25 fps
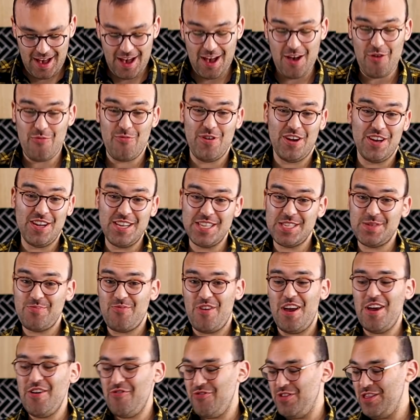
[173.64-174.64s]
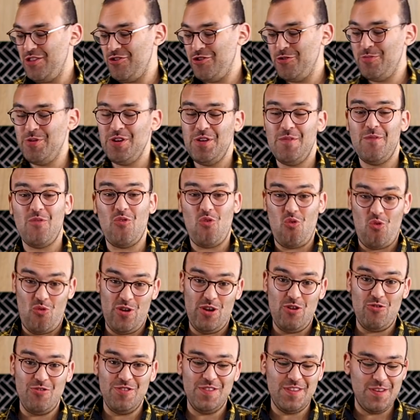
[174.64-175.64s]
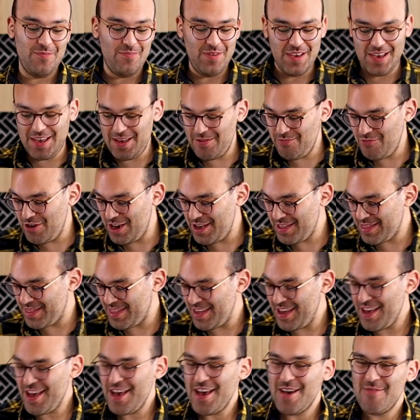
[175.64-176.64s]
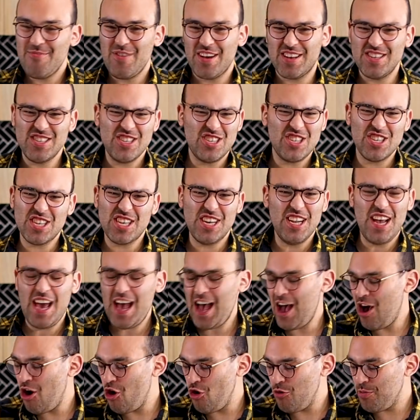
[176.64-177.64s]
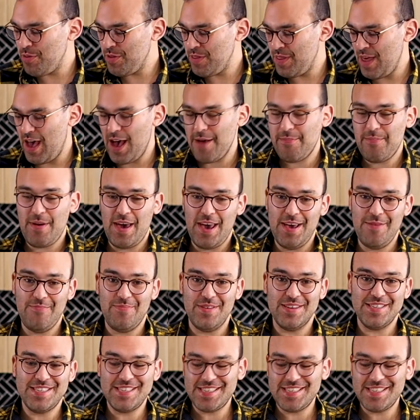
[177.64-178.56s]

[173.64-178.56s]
We're gonna spray it with a little bit of oil to begin with because it's just gonna help that paper